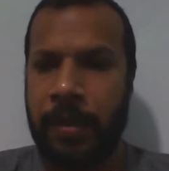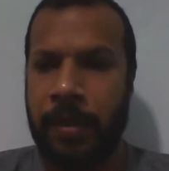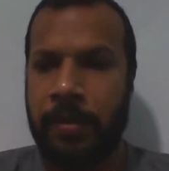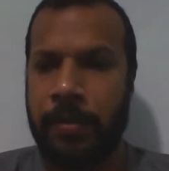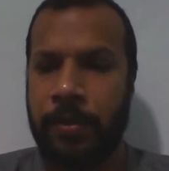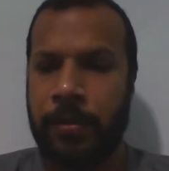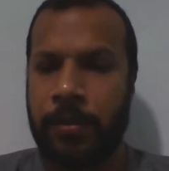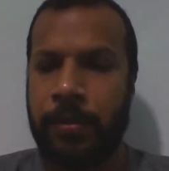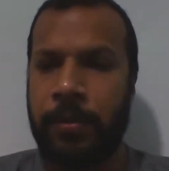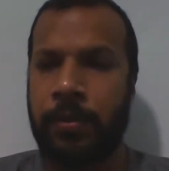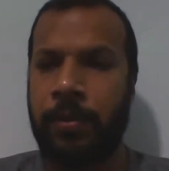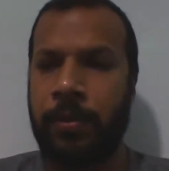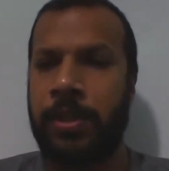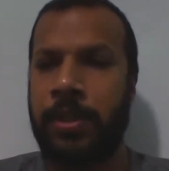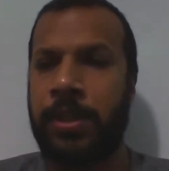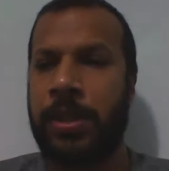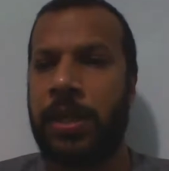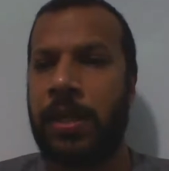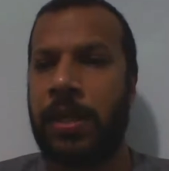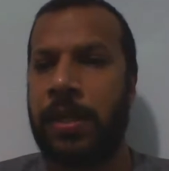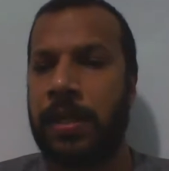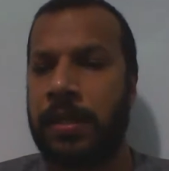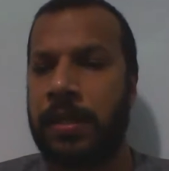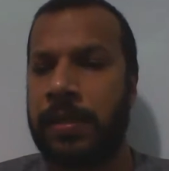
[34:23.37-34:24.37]
So
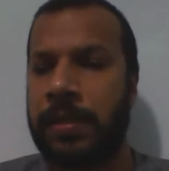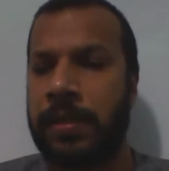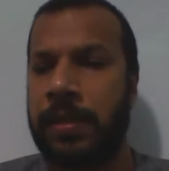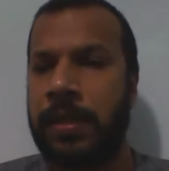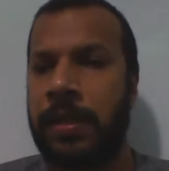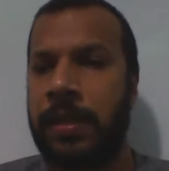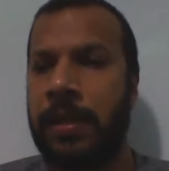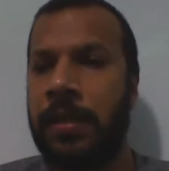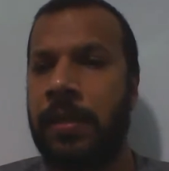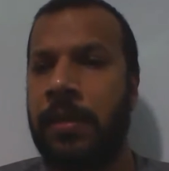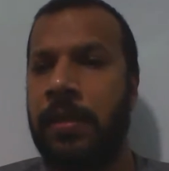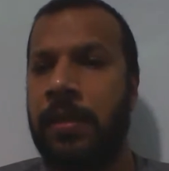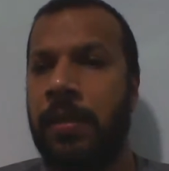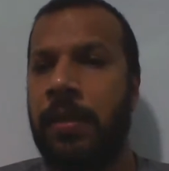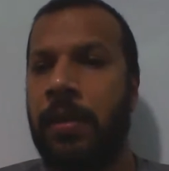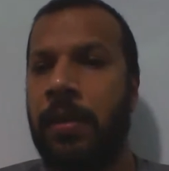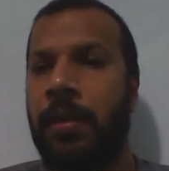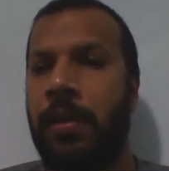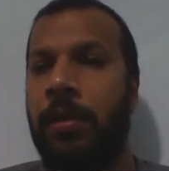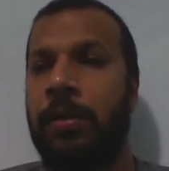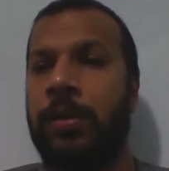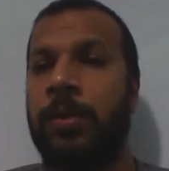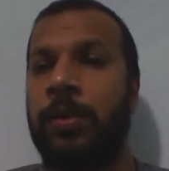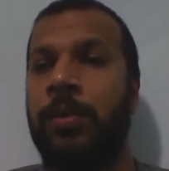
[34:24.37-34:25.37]
social is the
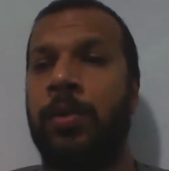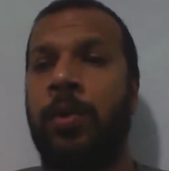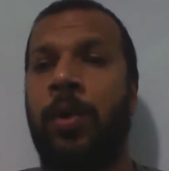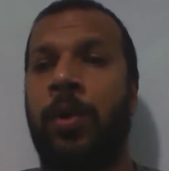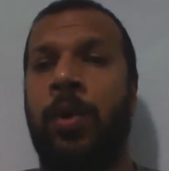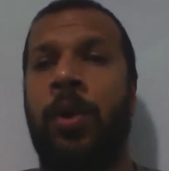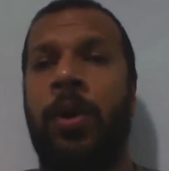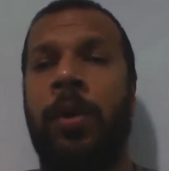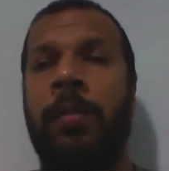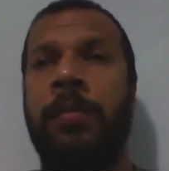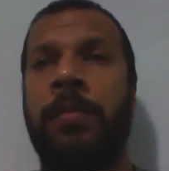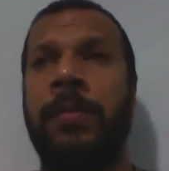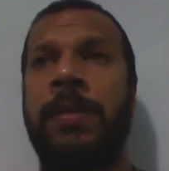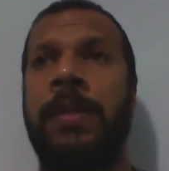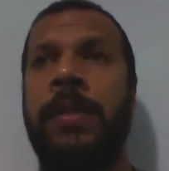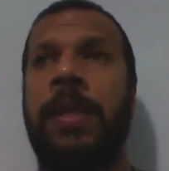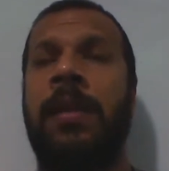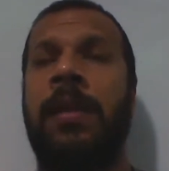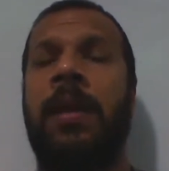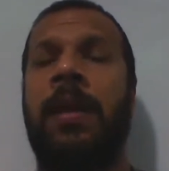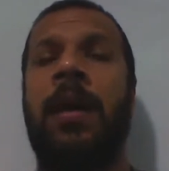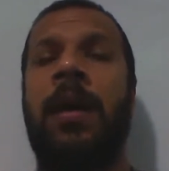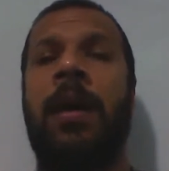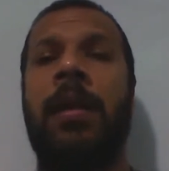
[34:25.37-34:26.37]
norms
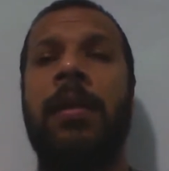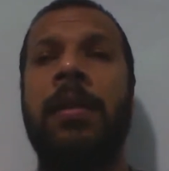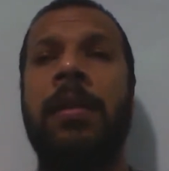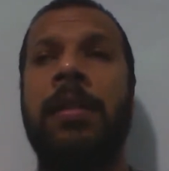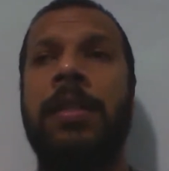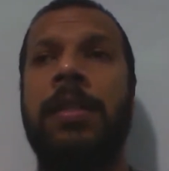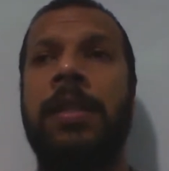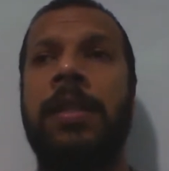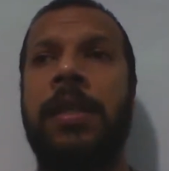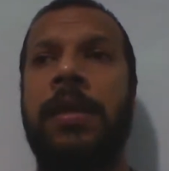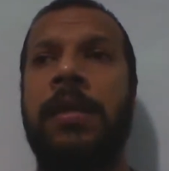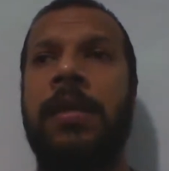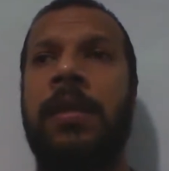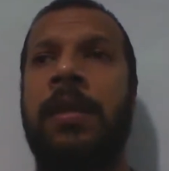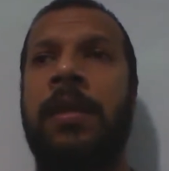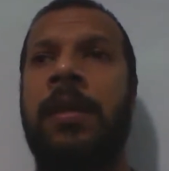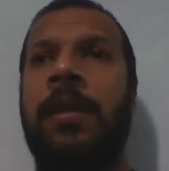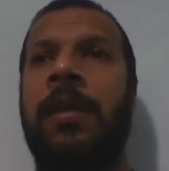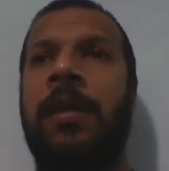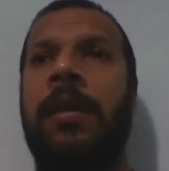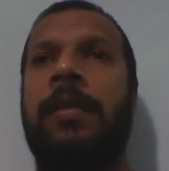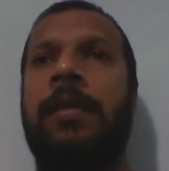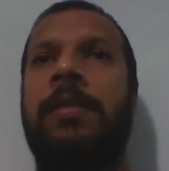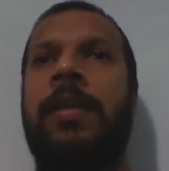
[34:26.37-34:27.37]
and culture
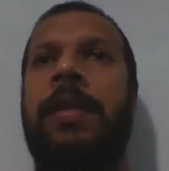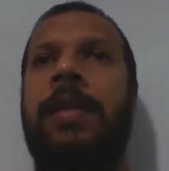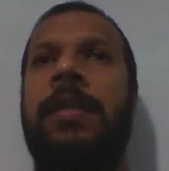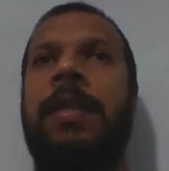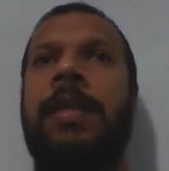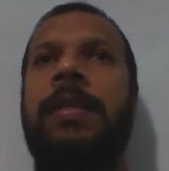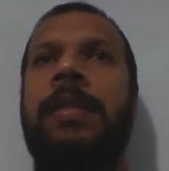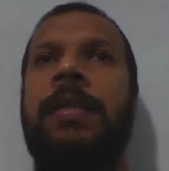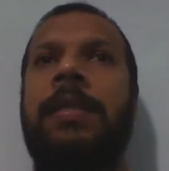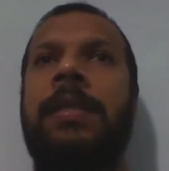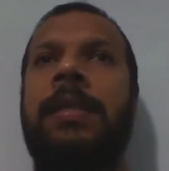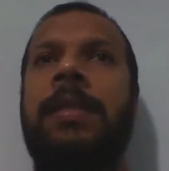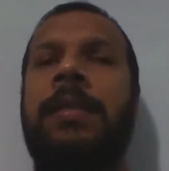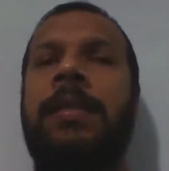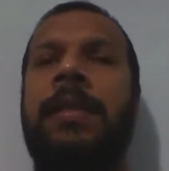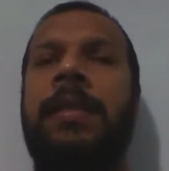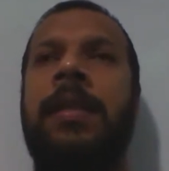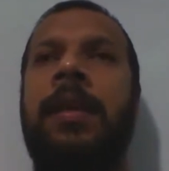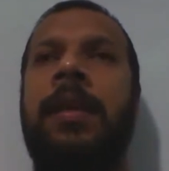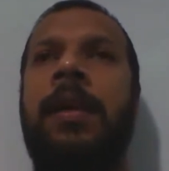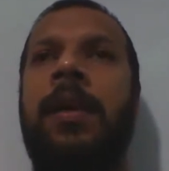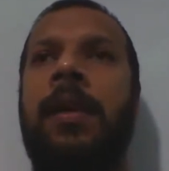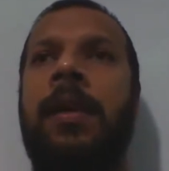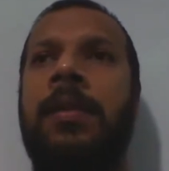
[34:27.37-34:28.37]
that exist in
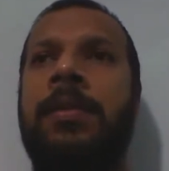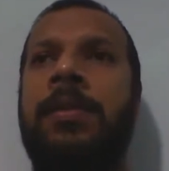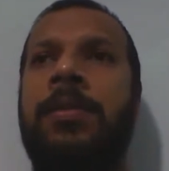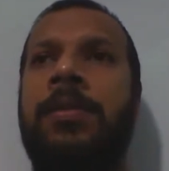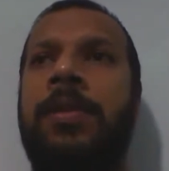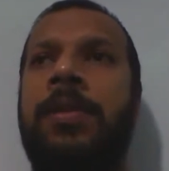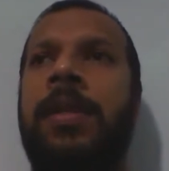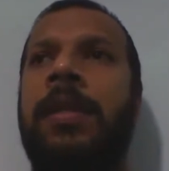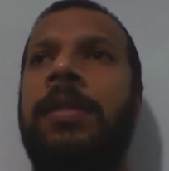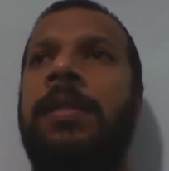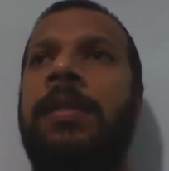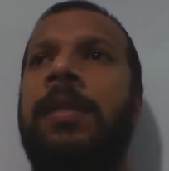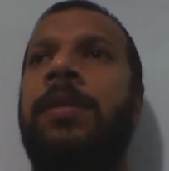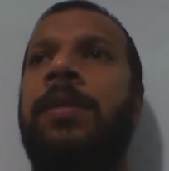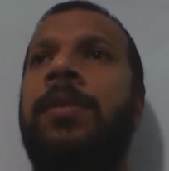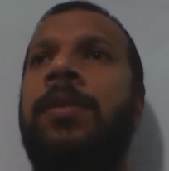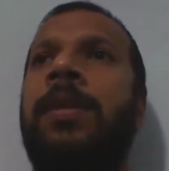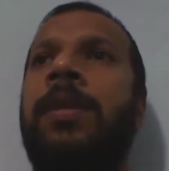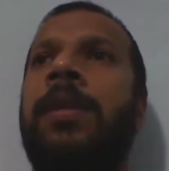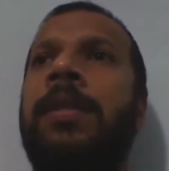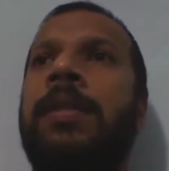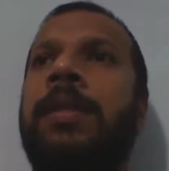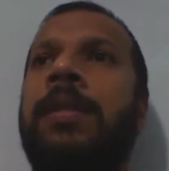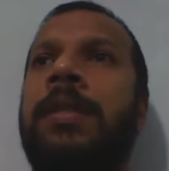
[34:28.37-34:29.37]
the country. As you know,
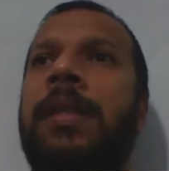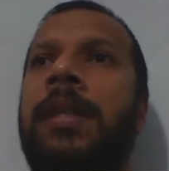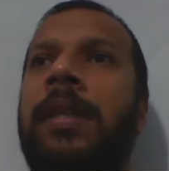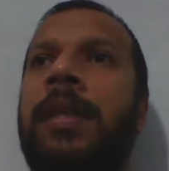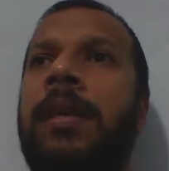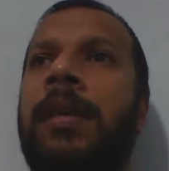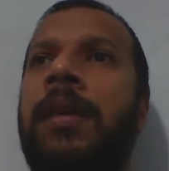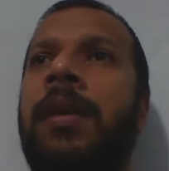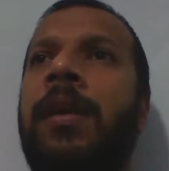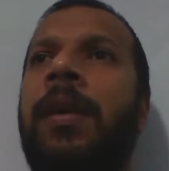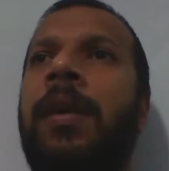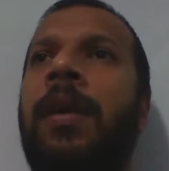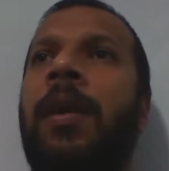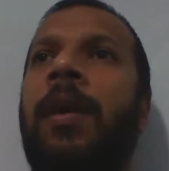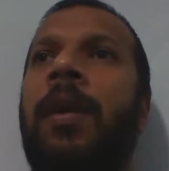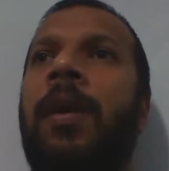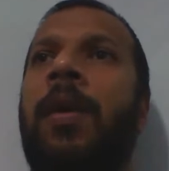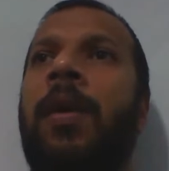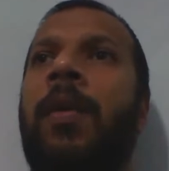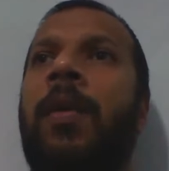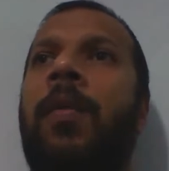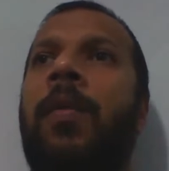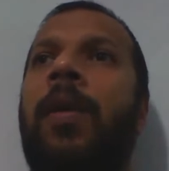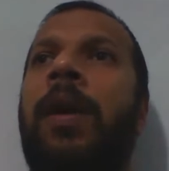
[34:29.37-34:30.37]
they say,
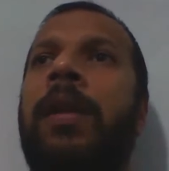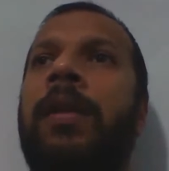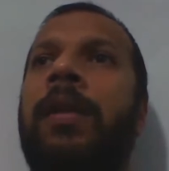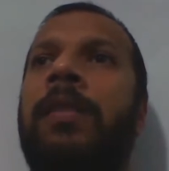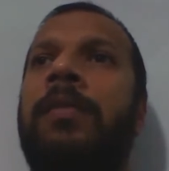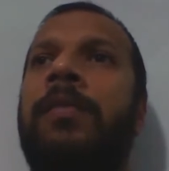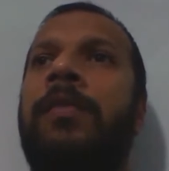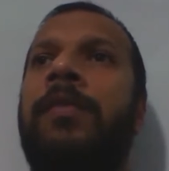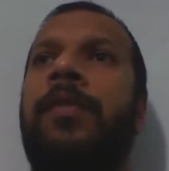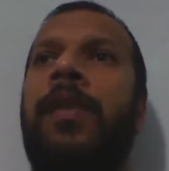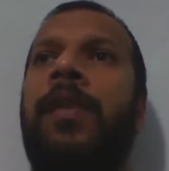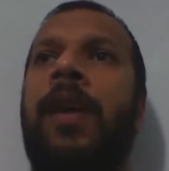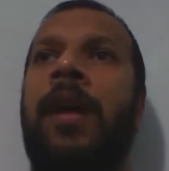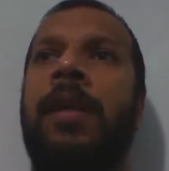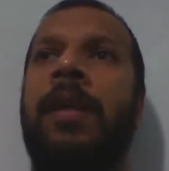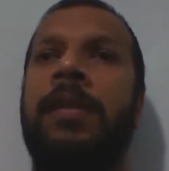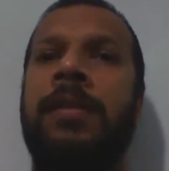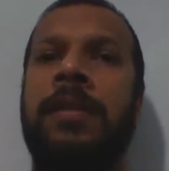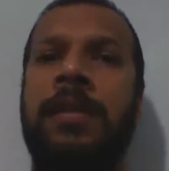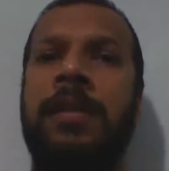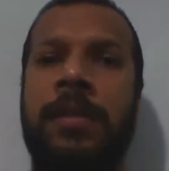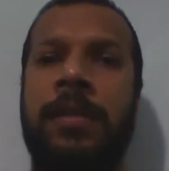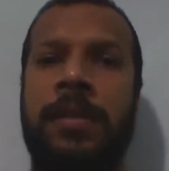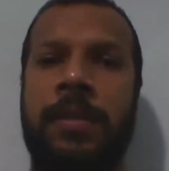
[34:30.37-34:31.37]
when in
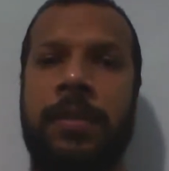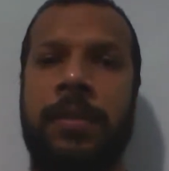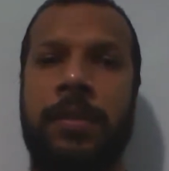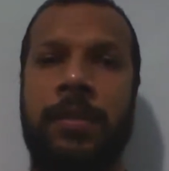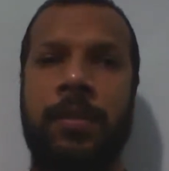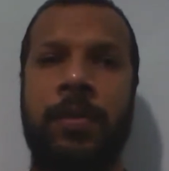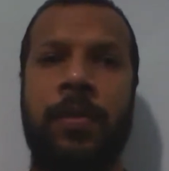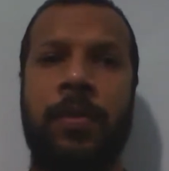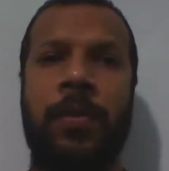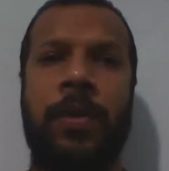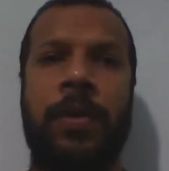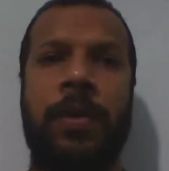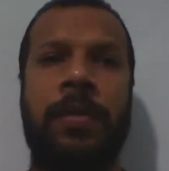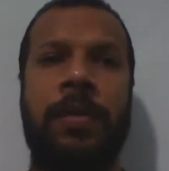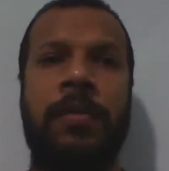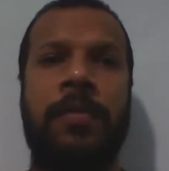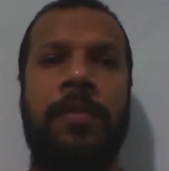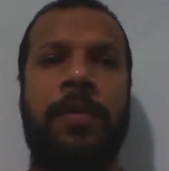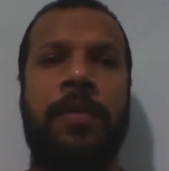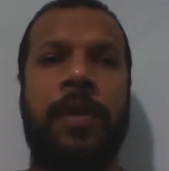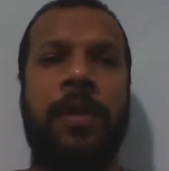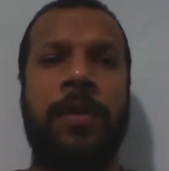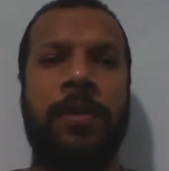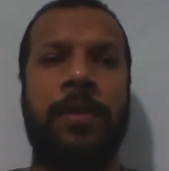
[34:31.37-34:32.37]
France, do what the
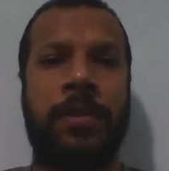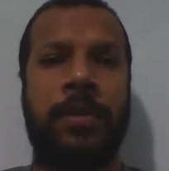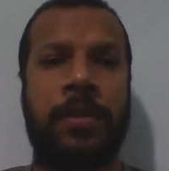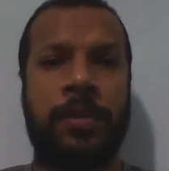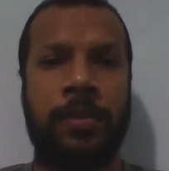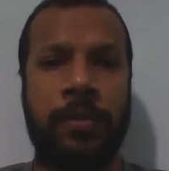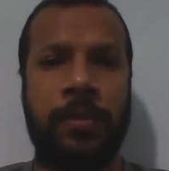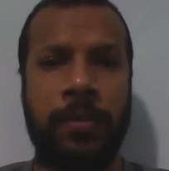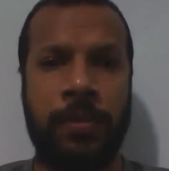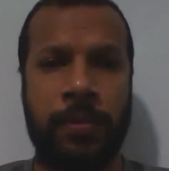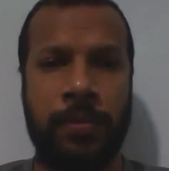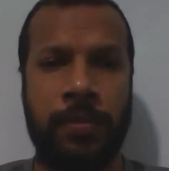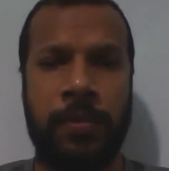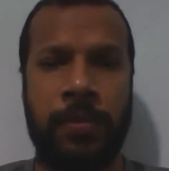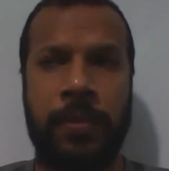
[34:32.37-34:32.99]
French do.